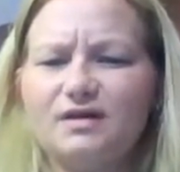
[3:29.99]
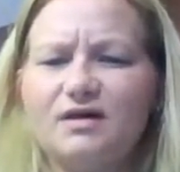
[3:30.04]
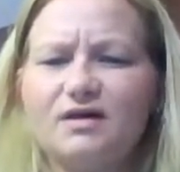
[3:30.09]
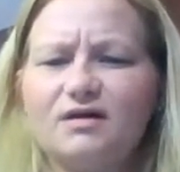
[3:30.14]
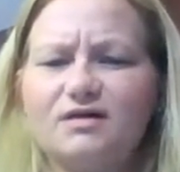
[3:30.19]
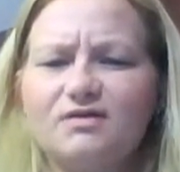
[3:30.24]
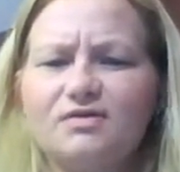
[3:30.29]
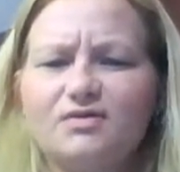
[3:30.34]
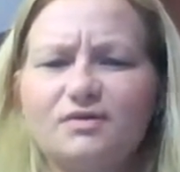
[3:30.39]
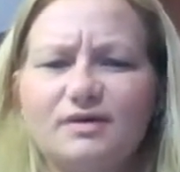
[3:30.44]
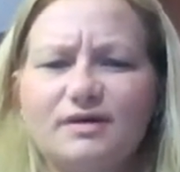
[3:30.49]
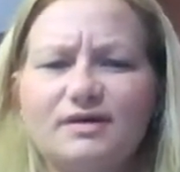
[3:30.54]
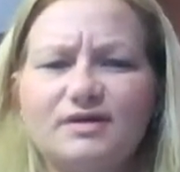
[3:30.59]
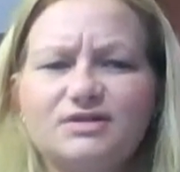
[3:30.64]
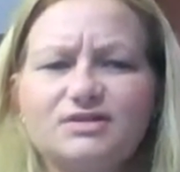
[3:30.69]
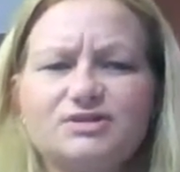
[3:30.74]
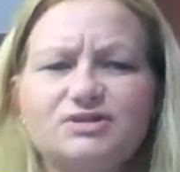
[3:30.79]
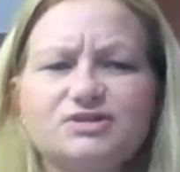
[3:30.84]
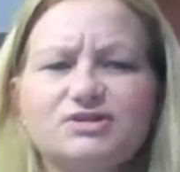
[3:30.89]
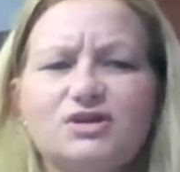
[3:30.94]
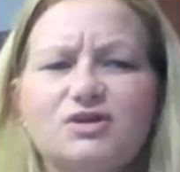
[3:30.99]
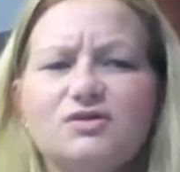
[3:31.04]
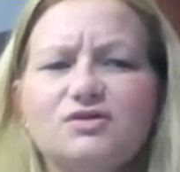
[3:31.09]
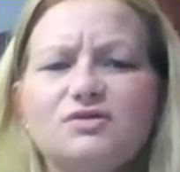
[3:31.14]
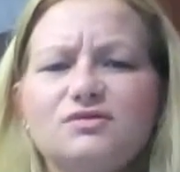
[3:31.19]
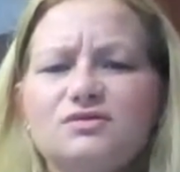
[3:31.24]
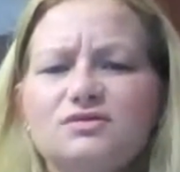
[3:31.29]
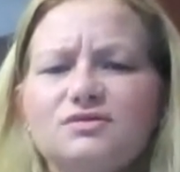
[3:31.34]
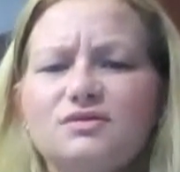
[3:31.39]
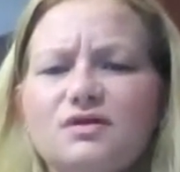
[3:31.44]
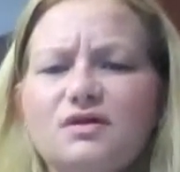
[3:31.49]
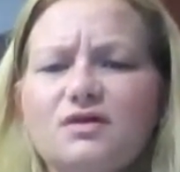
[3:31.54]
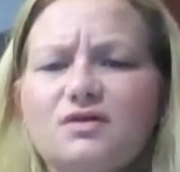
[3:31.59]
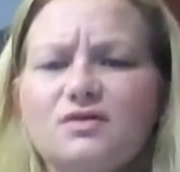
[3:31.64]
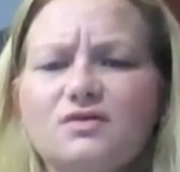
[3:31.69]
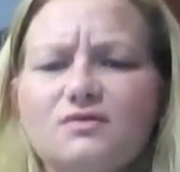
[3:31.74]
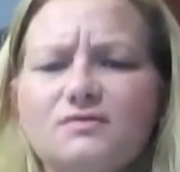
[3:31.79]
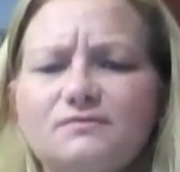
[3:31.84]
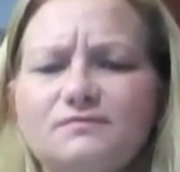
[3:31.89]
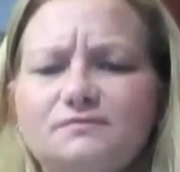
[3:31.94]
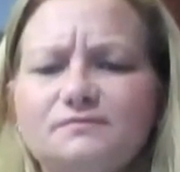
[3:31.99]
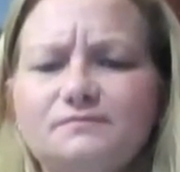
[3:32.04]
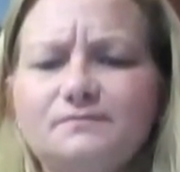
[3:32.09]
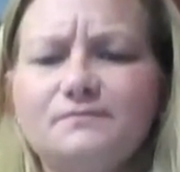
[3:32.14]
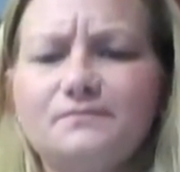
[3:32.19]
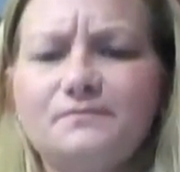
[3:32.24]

a green shirt, um,